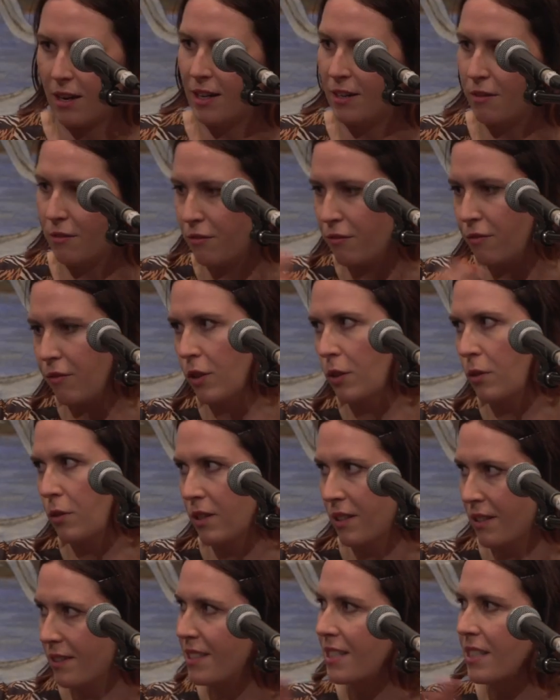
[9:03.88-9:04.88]
kind of
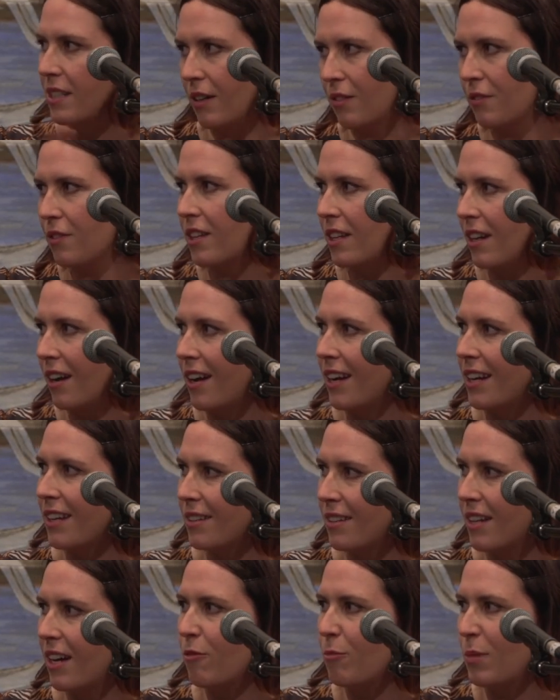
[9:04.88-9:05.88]
fluid stuff that I
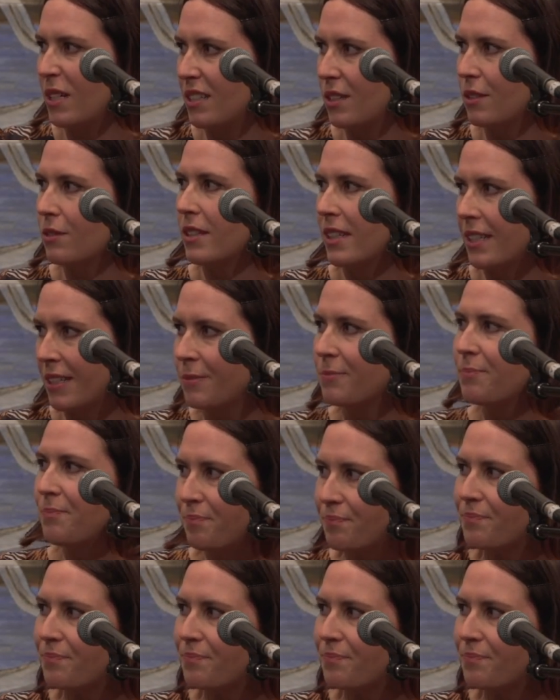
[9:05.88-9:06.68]
have been doing.